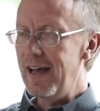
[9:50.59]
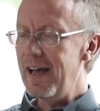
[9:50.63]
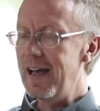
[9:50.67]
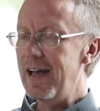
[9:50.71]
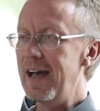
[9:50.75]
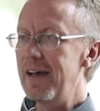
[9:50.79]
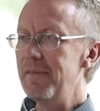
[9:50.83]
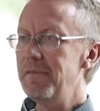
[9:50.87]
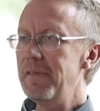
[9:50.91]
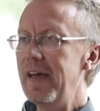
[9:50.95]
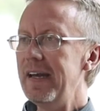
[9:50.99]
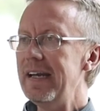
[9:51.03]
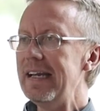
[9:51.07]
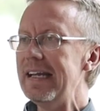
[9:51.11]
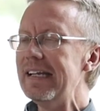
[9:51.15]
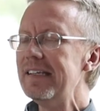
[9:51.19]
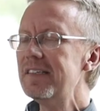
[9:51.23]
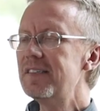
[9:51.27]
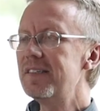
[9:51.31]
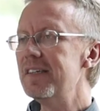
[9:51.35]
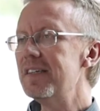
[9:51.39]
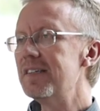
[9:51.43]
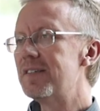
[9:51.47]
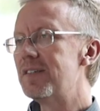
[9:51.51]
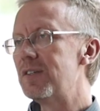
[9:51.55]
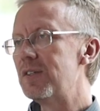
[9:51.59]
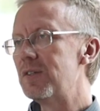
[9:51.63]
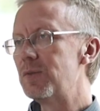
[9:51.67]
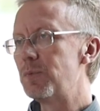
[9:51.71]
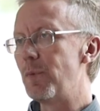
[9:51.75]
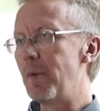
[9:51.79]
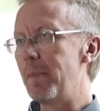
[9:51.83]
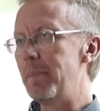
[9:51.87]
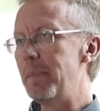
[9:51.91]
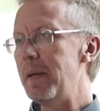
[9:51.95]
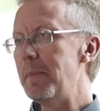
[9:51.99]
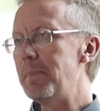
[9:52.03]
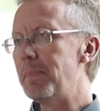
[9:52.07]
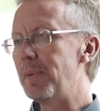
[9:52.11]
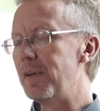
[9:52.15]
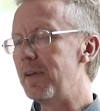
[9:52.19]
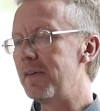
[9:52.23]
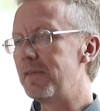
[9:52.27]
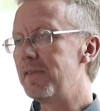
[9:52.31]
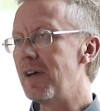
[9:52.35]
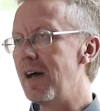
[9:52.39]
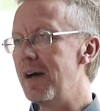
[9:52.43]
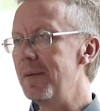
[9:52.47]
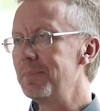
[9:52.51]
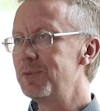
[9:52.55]
I've had instances where people
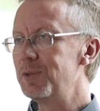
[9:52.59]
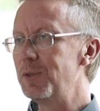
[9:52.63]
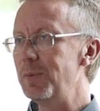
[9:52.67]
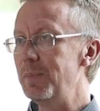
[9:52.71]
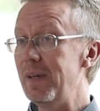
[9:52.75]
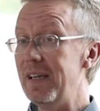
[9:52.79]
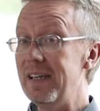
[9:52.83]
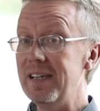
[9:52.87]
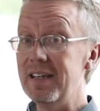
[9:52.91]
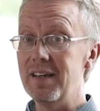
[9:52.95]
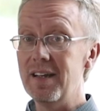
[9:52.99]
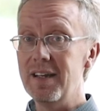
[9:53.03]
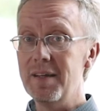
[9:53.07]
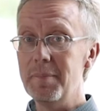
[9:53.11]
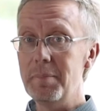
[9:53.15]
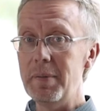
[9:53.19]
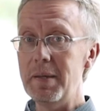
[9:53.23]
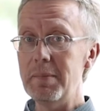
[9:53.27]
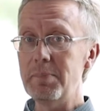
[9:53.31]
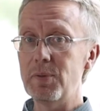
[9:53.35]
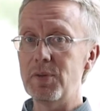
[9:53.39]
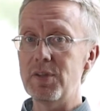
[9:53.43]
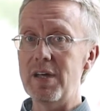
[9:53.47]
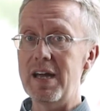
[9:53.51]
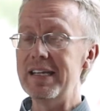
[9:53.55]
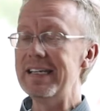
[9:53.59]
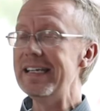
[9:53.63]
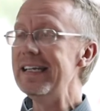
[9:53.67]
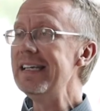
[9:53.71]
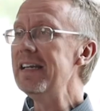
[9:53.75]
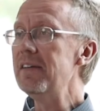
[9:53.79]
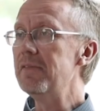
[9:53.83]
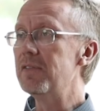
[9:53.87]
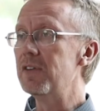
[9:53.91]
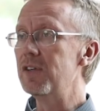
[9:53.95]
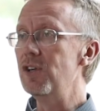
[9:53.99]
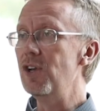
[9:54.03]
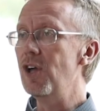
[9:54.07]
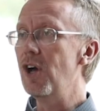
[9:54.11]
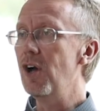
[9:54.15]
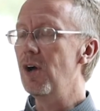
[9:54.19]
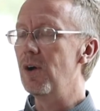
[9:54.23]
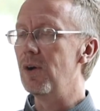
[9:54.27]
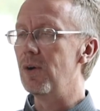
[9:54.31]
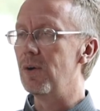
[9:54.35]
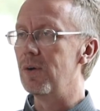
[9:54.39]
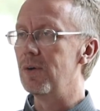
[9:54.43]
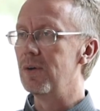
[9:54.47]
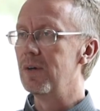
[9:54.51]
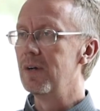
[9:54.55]
have come to me, people I didn't even
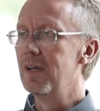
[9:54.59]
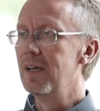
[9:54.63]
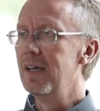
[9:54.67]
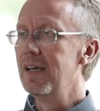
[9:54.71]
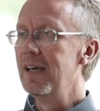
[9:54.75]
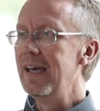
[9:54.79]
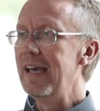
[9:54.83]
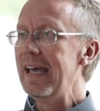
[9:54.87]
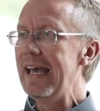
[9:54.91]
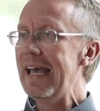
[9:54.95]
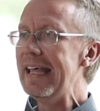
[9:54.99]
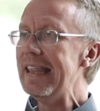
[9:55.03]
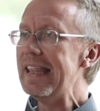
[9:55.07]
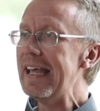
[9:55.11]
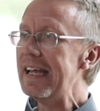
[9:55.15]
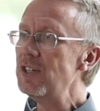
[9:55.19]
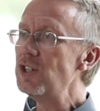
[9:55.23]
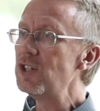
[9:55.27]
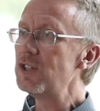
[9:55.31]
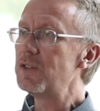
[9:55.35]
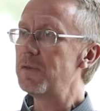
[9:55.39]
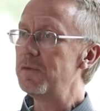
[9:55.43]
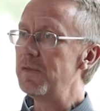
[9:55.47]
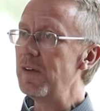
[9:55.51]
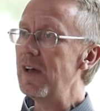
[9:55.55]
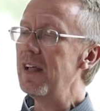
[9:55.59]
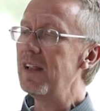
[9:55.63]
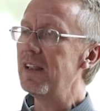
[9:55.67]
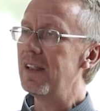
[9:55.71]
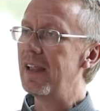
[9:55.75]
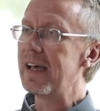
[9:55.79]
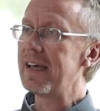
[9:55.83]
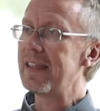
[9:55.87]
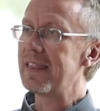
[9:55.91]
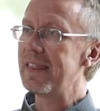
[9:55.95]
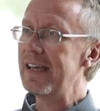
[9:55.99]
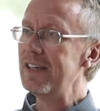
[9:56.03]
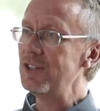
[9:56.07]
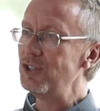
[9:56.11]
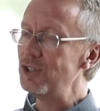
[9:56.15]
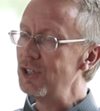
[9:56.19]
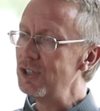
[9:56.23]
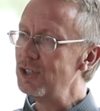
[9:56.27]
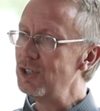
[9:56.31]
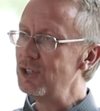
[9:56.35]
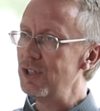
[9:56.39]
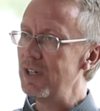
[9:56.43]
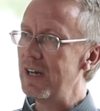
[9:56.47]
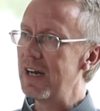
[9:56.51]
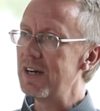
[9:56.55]
know, And they just felt like they
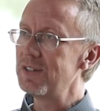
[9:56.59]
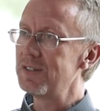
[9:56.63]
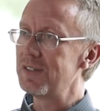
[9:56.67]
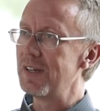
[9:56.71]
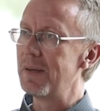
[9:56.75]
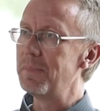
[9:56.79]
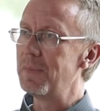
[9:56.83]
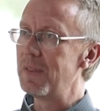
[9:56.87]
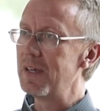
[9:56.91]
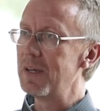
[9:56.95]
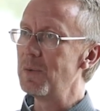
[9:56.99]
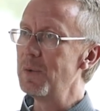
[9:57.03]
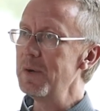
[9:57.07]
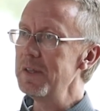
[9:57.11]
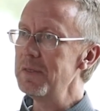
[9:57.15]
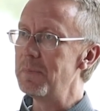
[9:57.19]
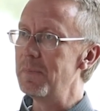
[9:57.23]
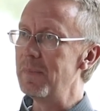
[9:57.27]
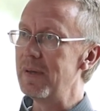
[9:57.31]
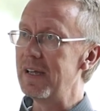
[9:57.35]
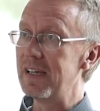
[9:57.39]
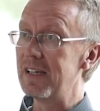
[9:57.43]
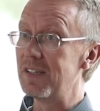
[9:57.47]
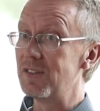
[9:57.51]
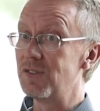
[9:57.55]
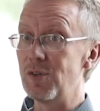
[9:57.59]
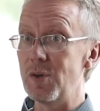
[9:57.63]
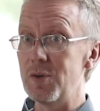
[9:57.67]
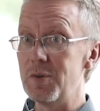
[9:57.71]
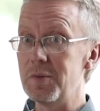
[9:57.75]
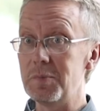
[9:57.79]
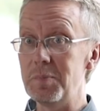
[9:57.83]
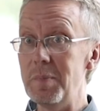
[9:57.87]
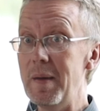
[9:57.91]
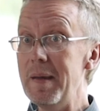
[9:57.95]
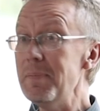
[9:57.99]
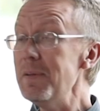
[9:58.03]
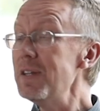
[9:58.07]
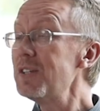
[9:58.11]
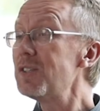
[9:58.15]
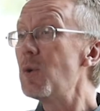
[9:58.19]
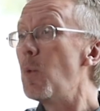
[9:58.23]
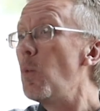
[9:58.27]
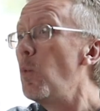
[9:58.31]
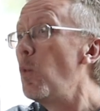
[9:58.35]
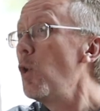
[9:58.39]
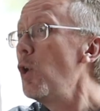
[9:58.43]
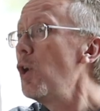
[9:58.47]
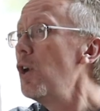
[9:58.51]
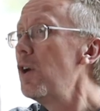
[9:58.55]
should share something with me. And so it's, maybe it's a
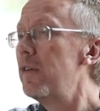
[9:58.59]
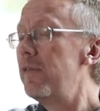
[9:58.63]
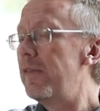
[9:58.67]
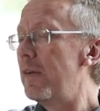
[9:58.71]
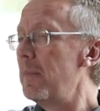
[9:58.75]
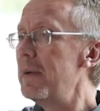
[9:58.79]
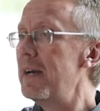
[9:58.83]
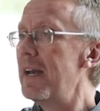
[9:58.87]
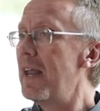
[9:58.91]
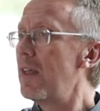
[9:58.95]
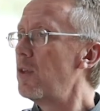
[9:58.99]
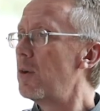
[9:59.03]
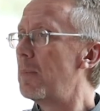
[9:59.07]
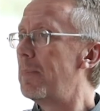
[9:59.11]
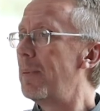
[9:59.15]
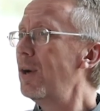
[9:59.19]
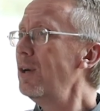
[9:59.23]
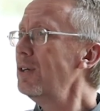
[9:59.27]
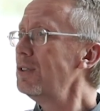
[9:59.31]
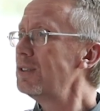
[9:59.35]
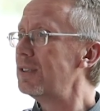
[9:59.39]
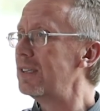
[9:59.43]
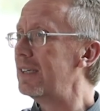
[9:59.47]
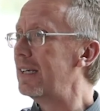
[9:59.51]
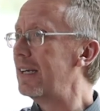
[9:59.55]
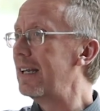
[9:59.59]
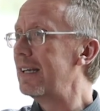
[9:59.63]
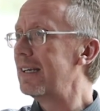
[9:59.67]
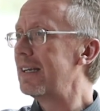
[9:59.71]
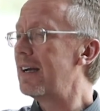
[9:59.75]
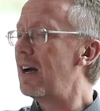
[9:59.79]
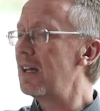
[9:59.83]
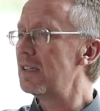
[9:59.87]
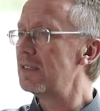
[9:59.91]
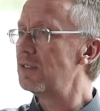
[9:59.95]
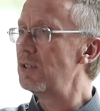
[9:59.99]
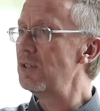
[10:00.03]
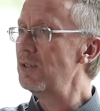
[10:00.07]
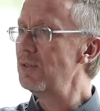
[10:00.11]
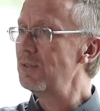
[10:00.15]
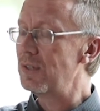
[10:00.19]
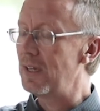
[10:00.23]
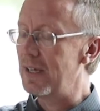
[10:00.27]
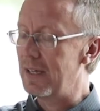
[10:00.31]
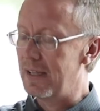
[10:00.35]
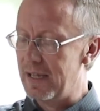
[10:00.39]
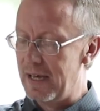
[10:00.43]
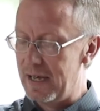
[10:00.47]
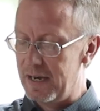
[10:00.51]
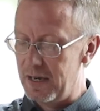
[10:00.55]
word from another person and God's
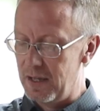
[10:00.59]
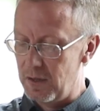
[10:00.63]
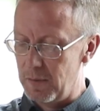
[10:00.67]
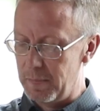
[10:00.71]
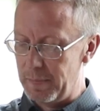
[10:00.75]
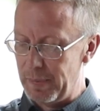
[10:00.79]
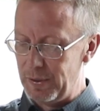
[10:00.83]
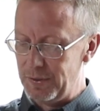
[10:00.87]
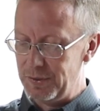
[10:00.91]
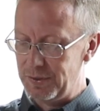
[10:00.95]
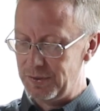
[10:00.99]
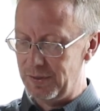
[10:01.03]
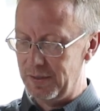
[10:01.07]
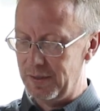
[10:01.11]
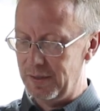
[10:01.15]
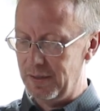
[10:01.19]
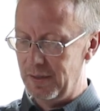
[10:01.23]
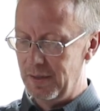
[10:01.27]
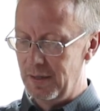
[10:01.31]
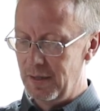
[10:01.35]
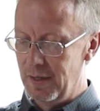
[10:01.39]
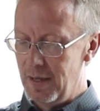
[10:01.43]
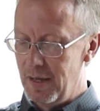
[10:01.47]
using that other person.